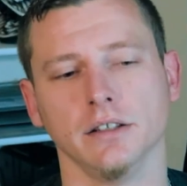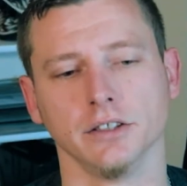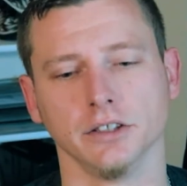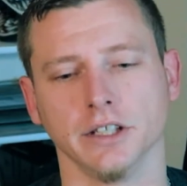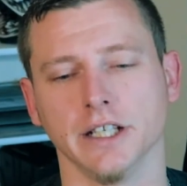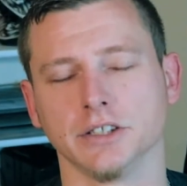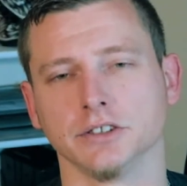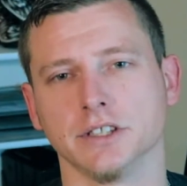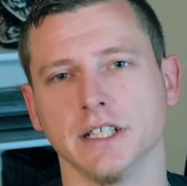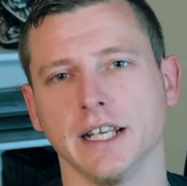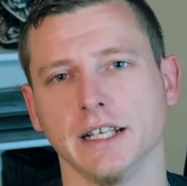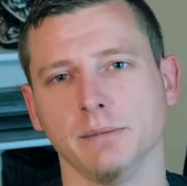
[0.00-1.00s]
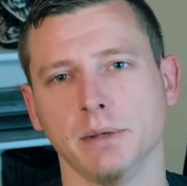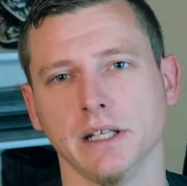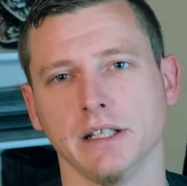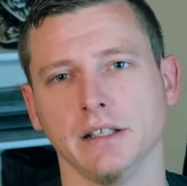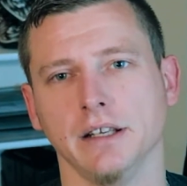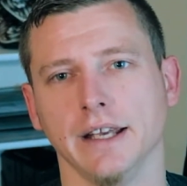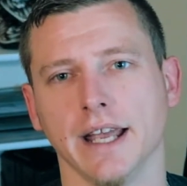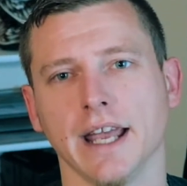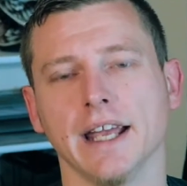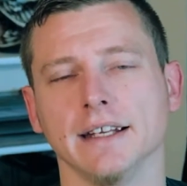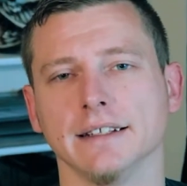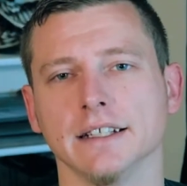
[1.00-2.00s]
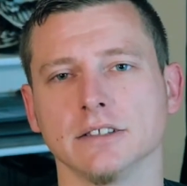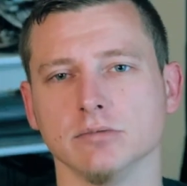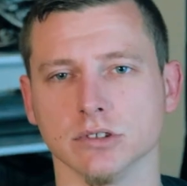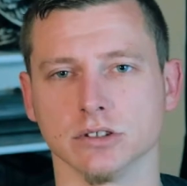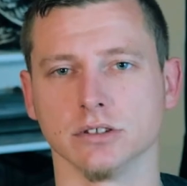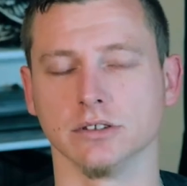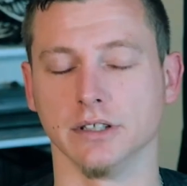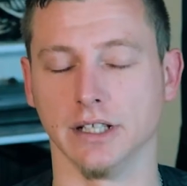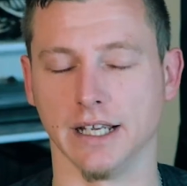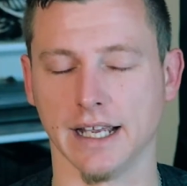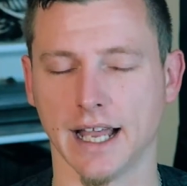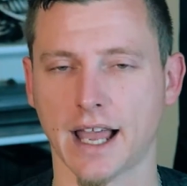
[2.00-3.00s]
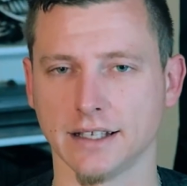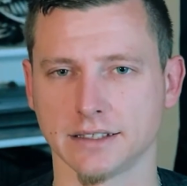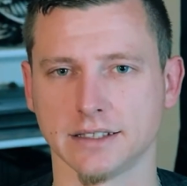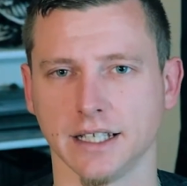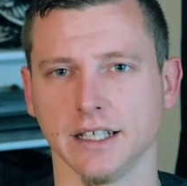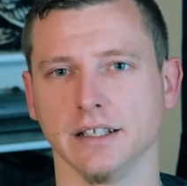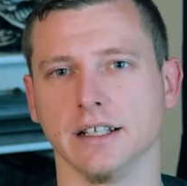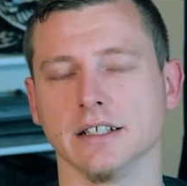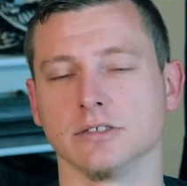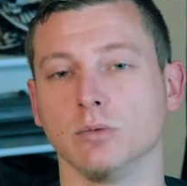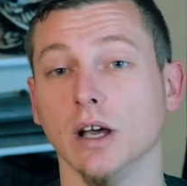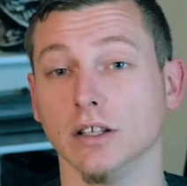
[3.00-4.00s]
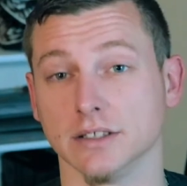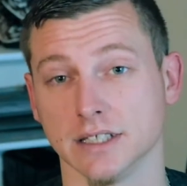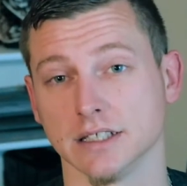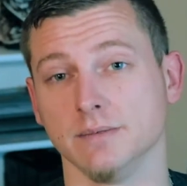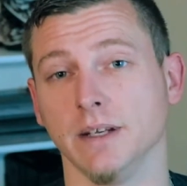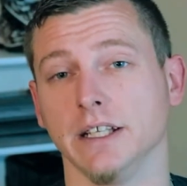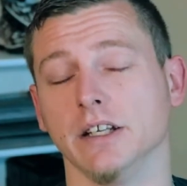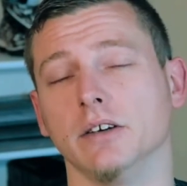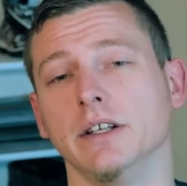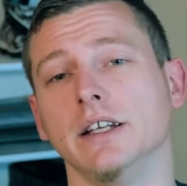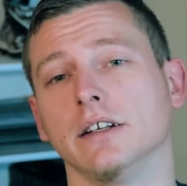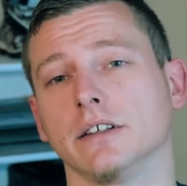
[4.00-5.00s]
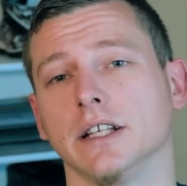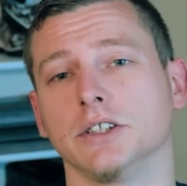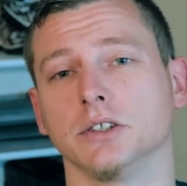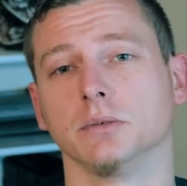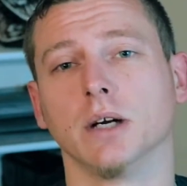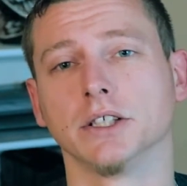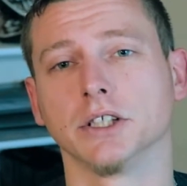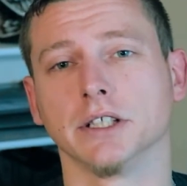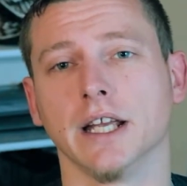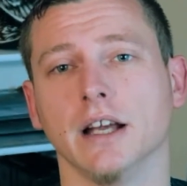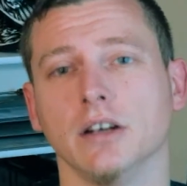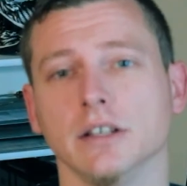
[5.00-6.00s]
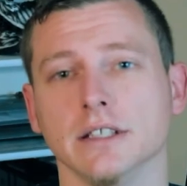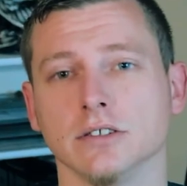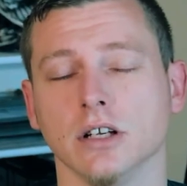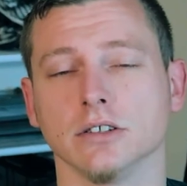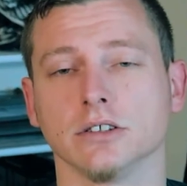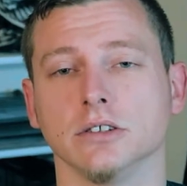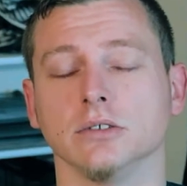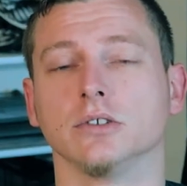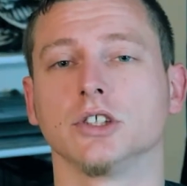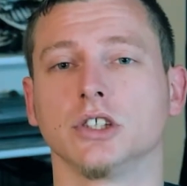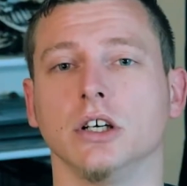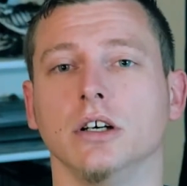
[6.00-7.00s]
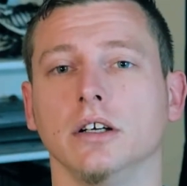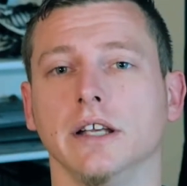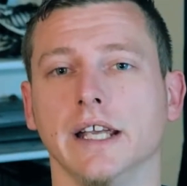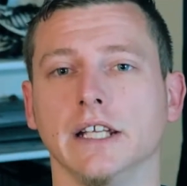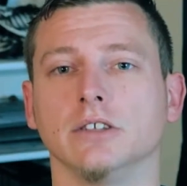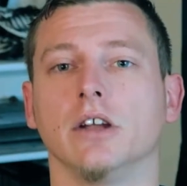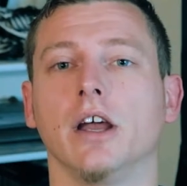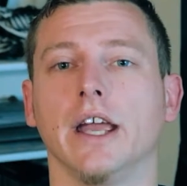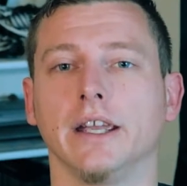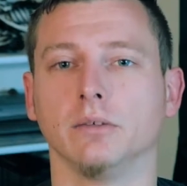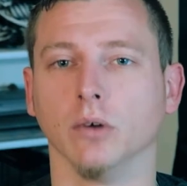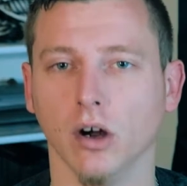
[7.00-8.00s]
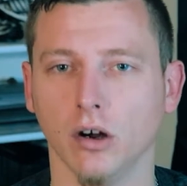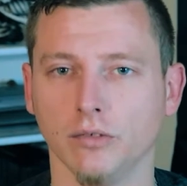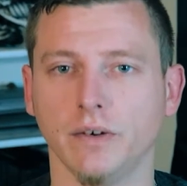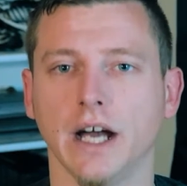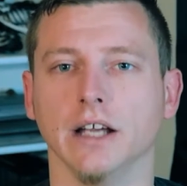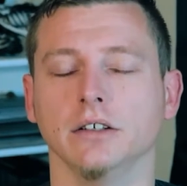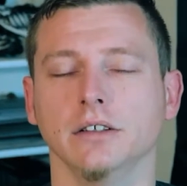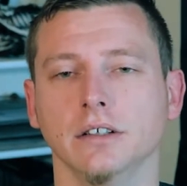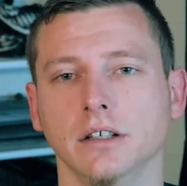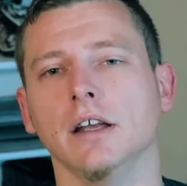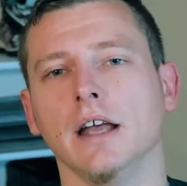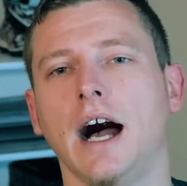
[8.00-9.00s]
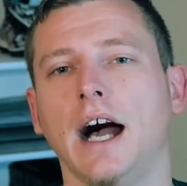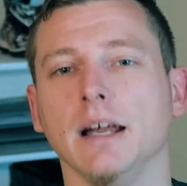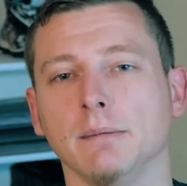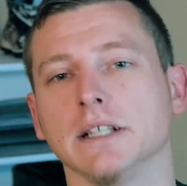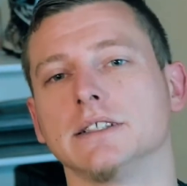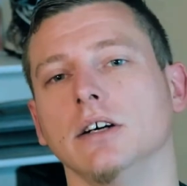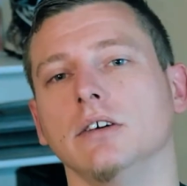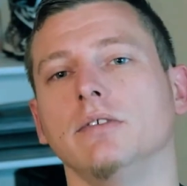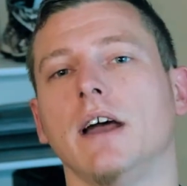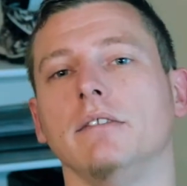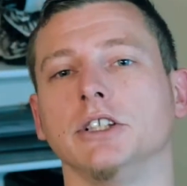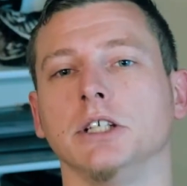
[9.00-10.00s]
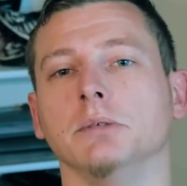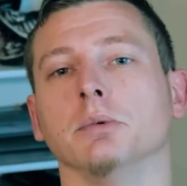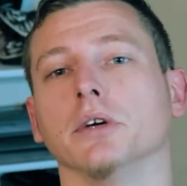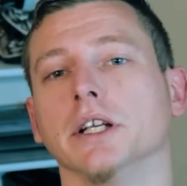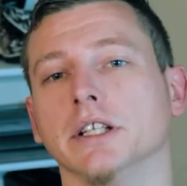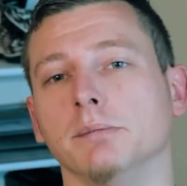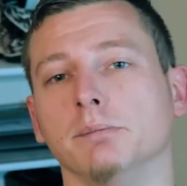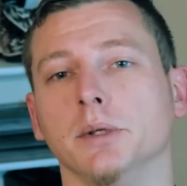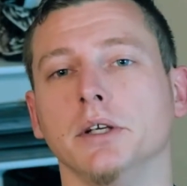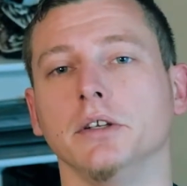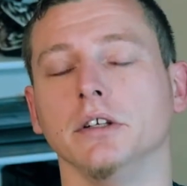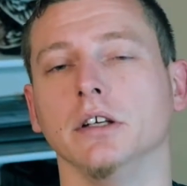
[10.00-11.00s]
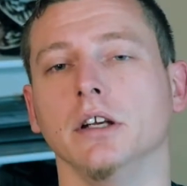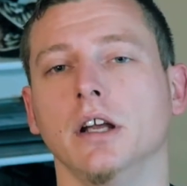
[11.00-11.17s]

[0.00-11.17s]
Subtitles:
you get your 1080p, and this was, as said, as well as this video here that you're watching now, is also shot in a raw file. I myself have a cheaper end computer.